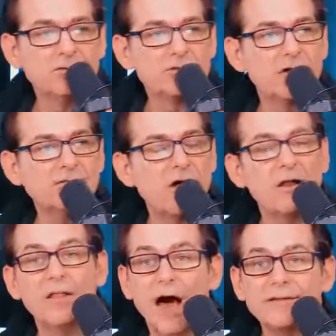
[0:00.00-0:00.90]
Turns out
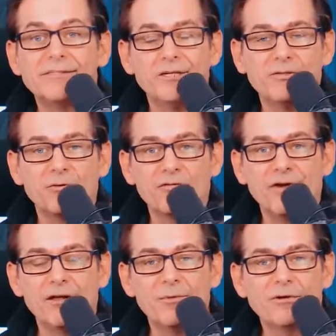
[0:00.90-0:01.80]
a lot of seats were
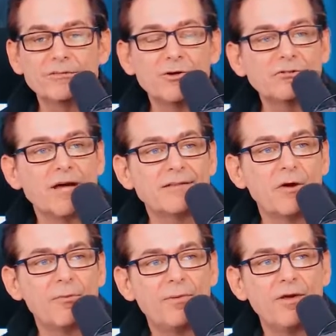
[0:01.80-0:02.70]
available. Turns out they
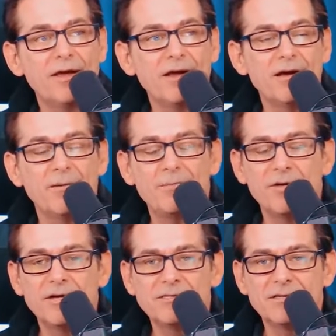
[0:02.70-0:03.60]
were playing a
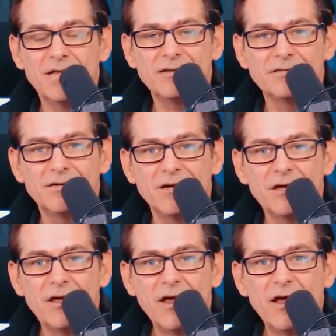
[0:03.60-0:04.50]
place
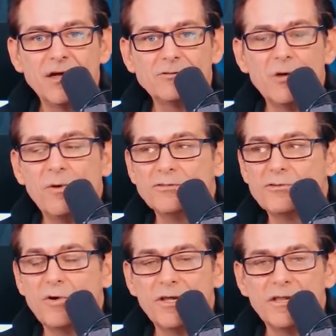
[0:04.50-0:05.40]
that has almost
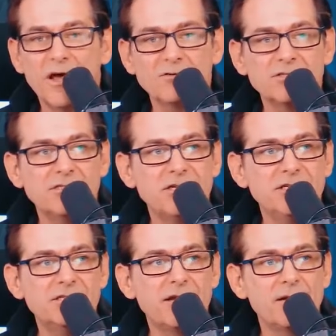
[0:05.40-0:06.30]
20,000
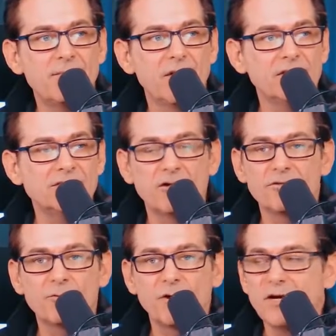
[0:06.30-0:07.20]
seats. They could barely sell
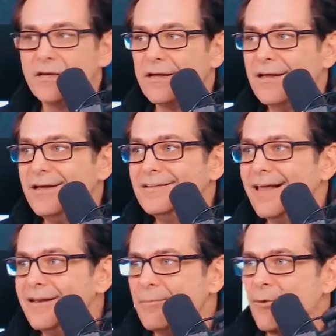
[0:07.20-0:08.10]
3. They
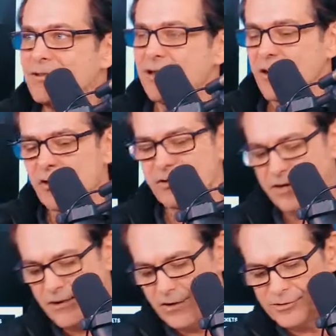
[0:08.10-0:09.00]
had to bring the curtain
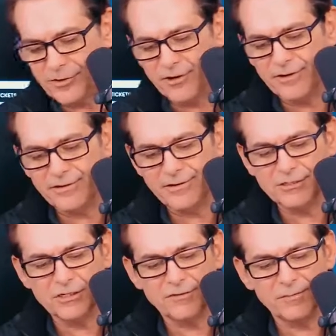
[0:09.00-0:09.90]
in. Here, I'll show you.
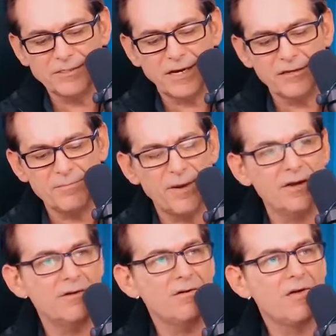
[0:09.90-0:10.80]
This is from the Daily
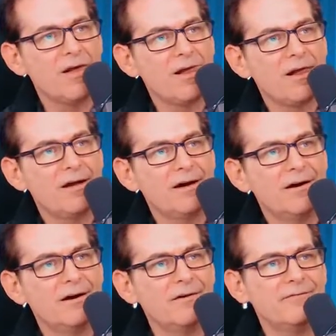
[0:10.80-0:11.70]
Mail.
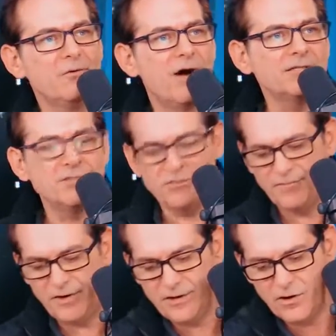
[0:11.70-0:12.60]
If you watch this
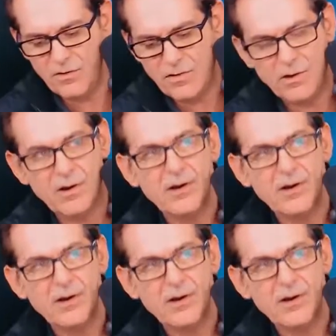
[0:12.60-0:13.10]
video.